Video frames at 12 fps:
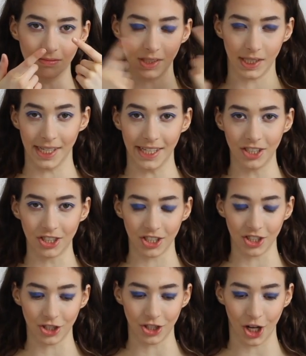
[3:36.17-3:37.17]
lids,
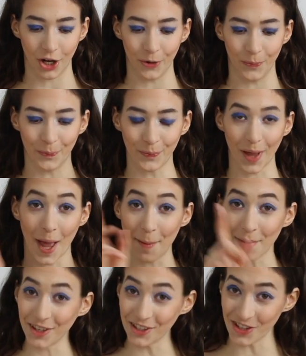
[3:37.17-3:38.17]
so I'm
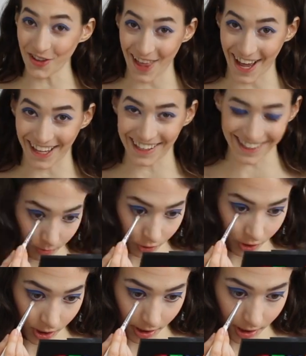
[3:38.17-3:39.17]
gonna do that. I'm
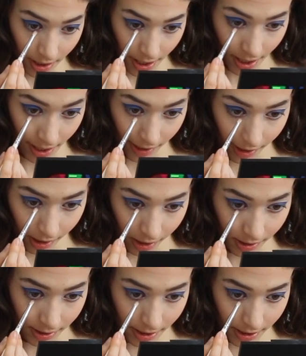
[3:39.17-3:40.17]
just adding
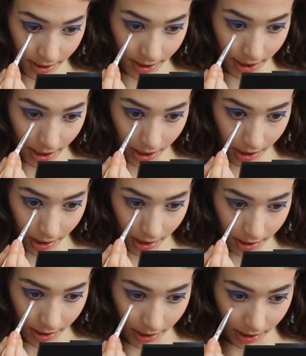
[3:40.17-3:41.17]
a teeny
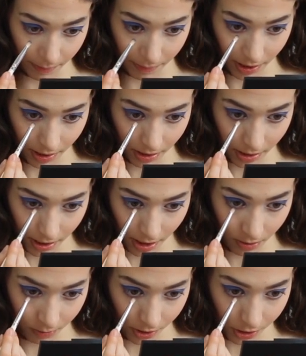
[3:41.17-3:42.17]
tiny bit because I
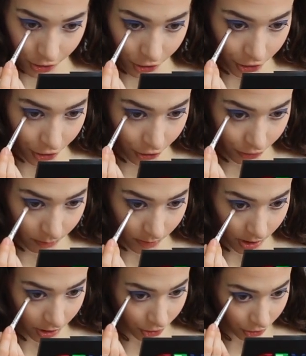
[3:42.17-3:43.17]
don't want too
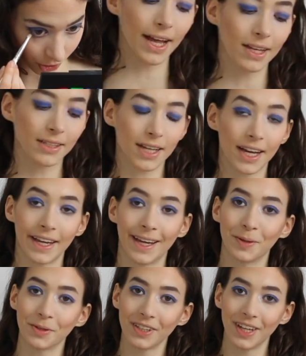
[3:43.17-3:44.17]
much. And I
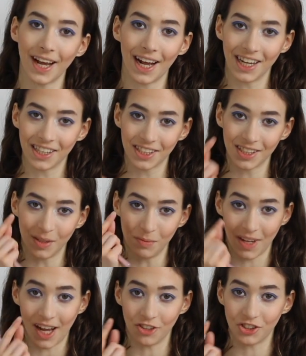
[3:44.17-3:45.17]
am gonna add some
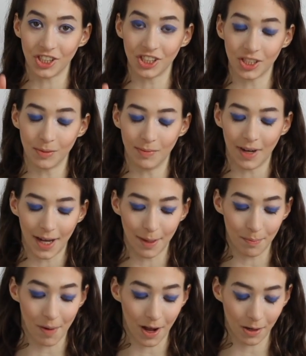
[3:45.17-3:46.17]
lashes to my
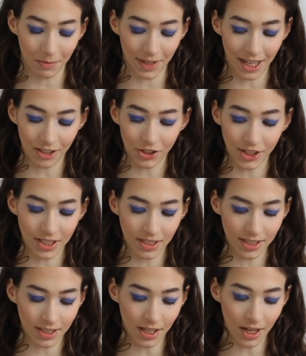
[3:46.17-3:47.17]
bottom
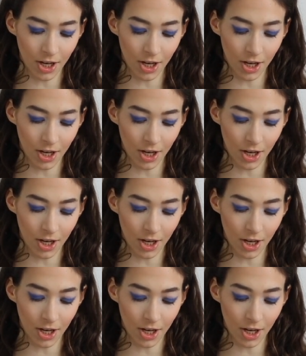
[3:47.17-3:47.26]
lashes